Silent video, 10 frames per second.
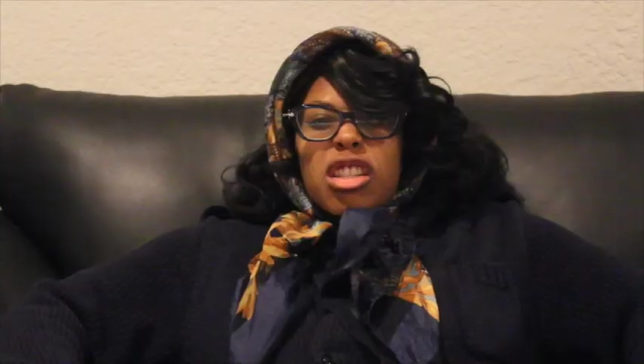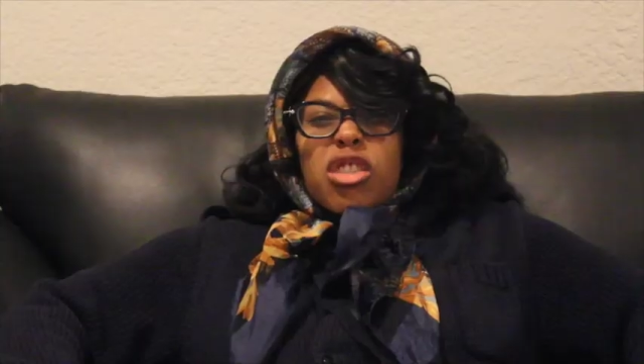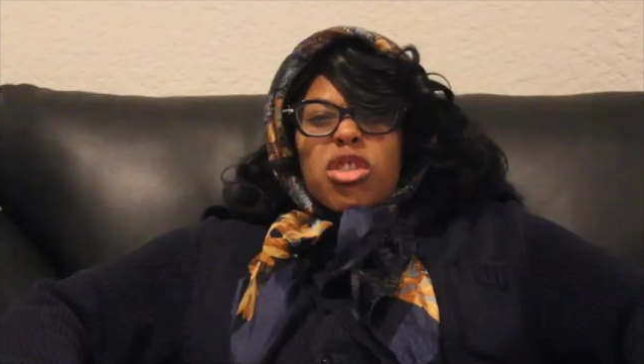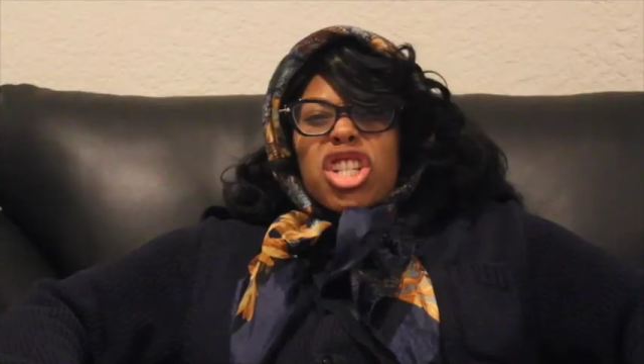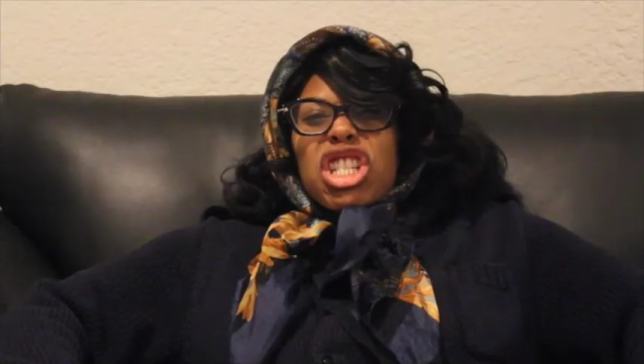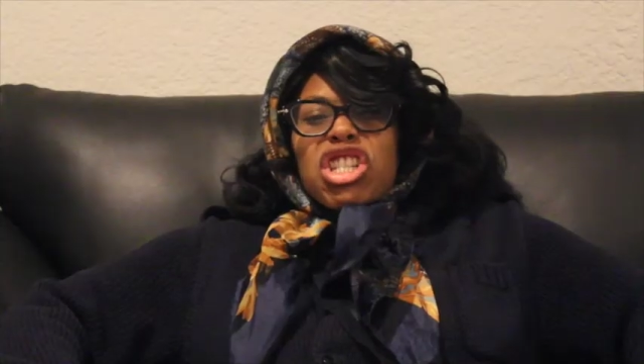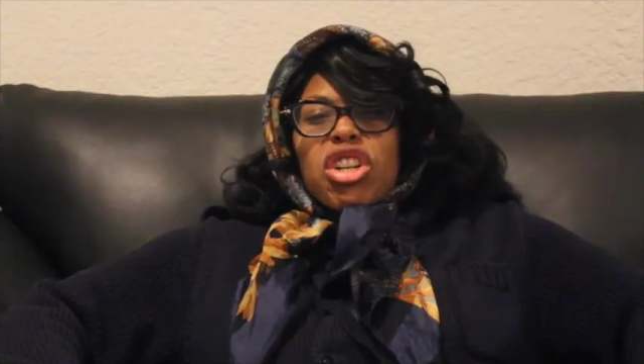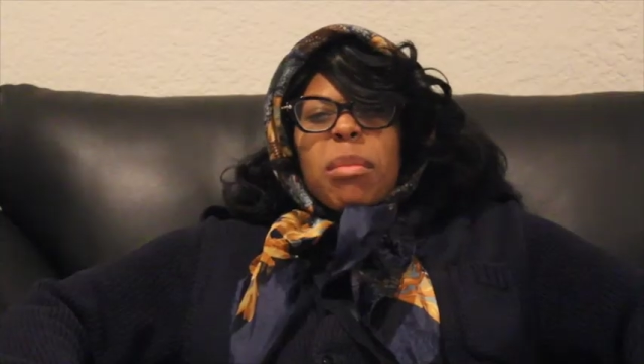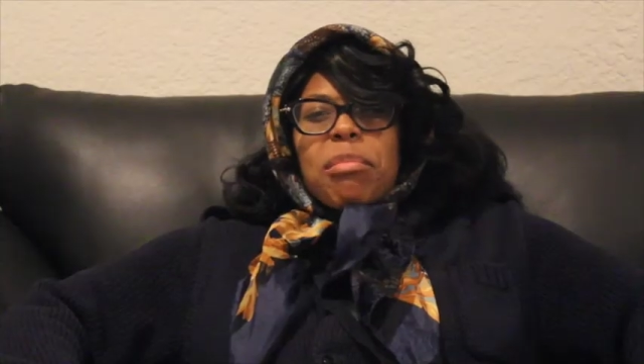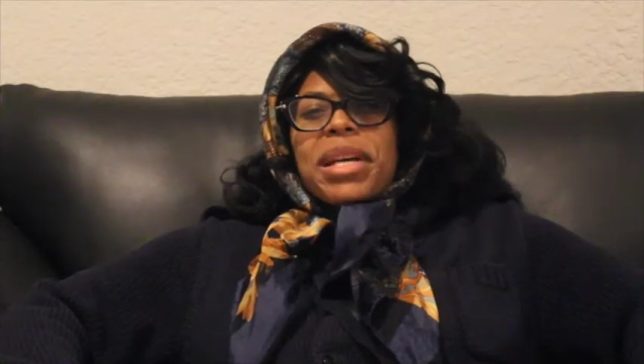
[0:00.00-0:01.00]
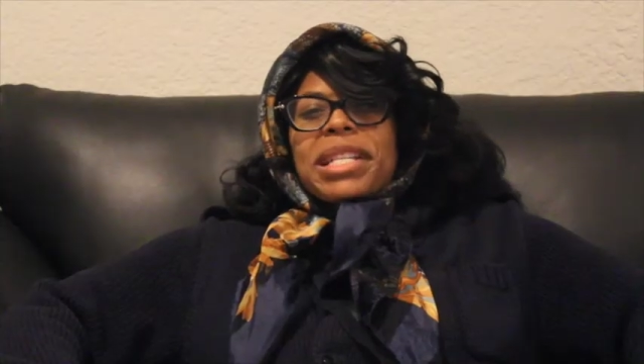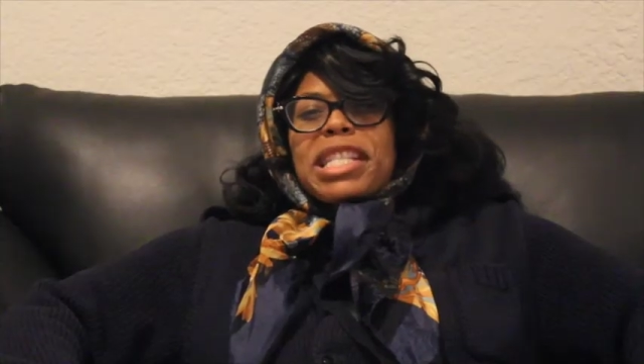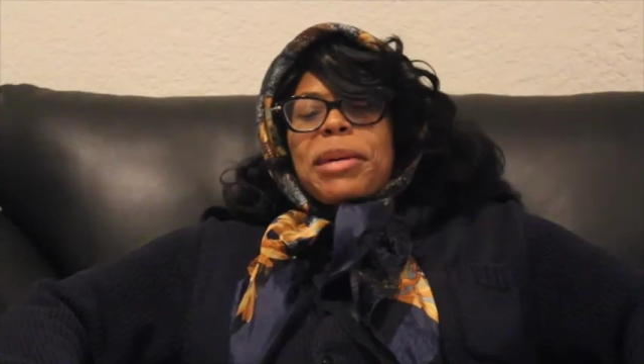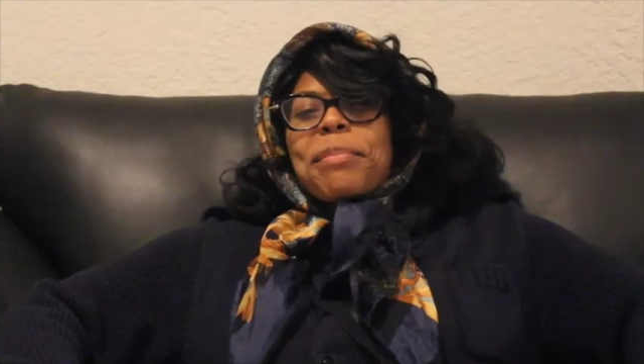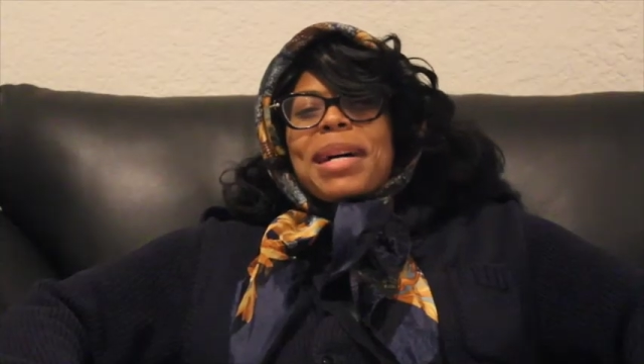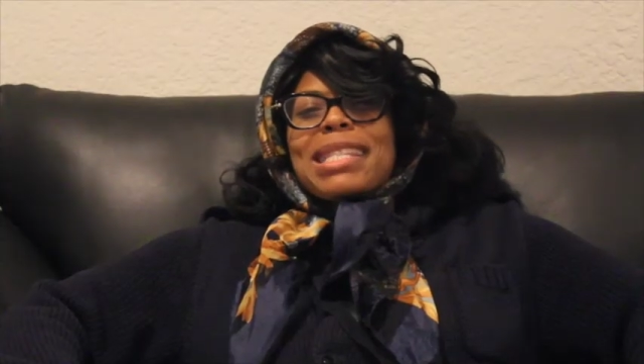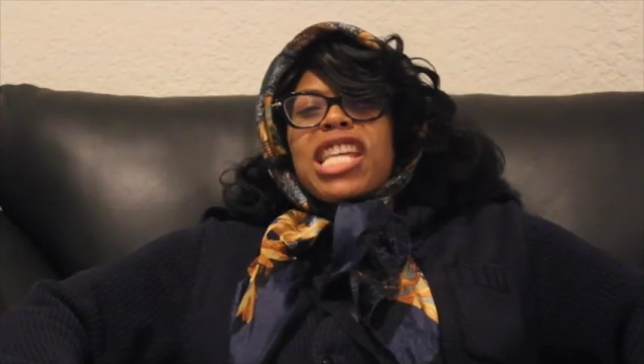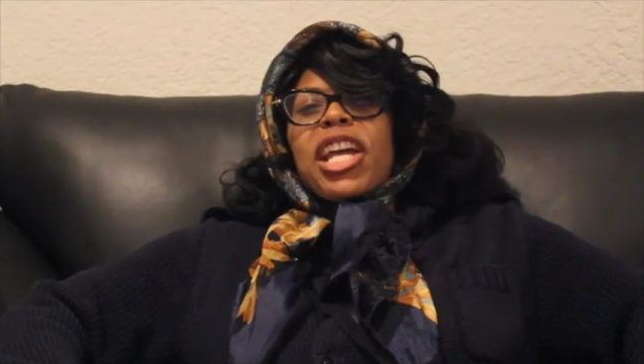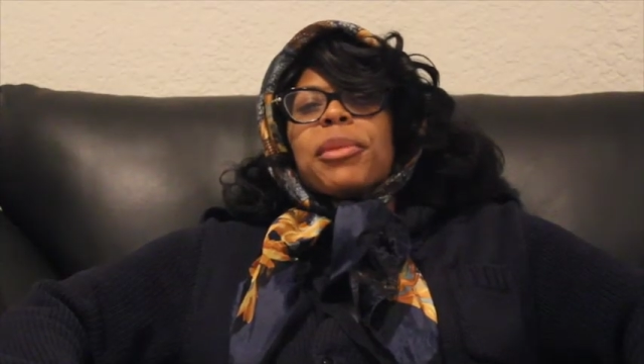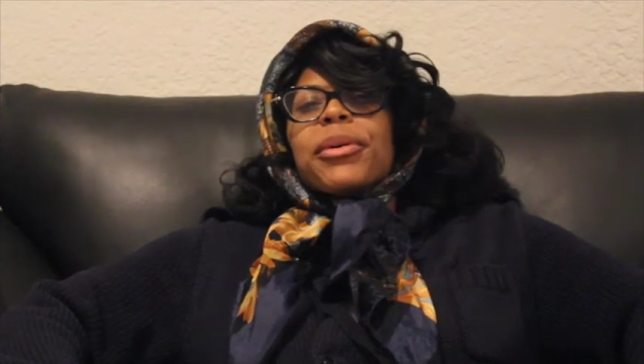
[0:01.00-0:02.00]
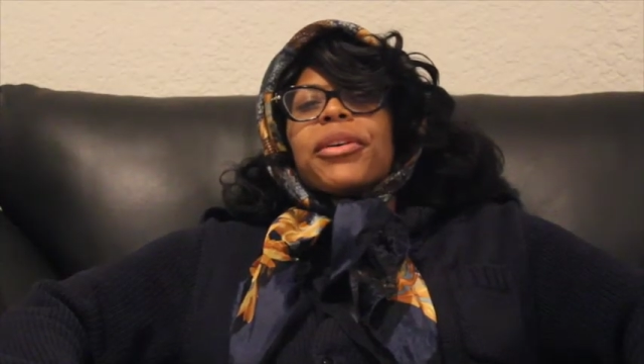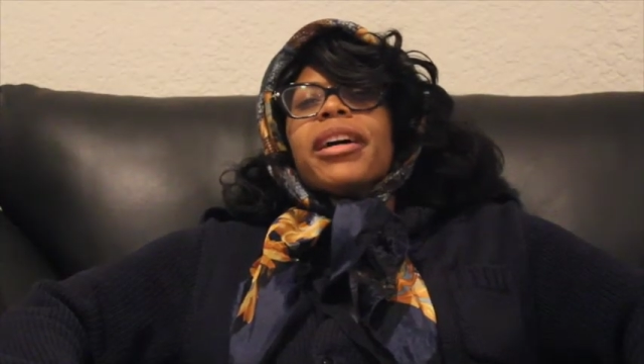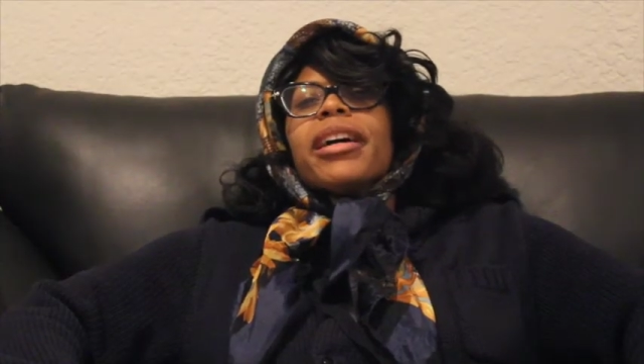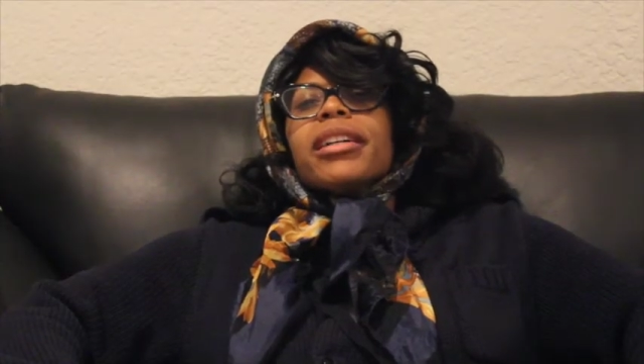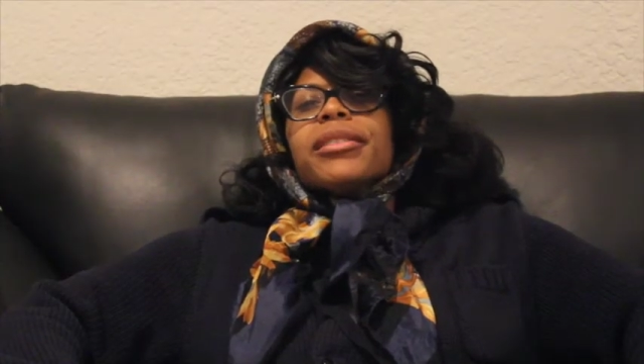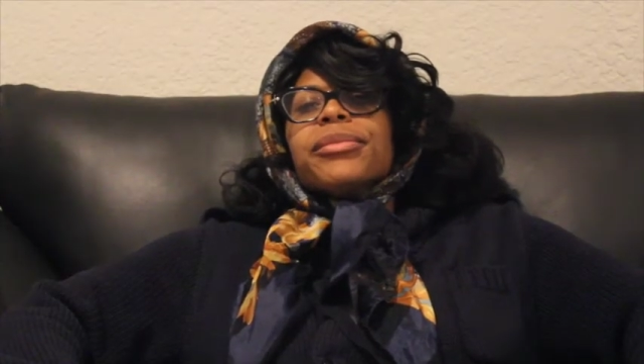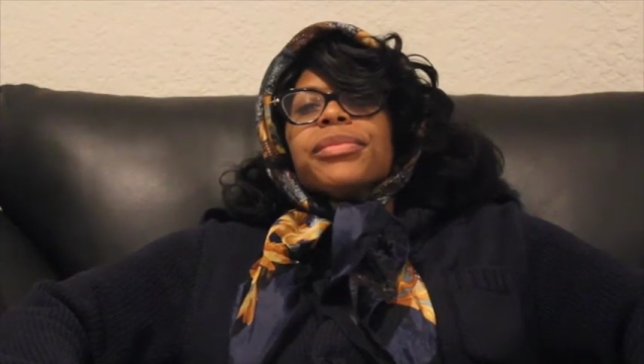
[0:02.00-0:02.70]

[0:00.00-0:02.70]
So you're just gonna mess up my table, huh?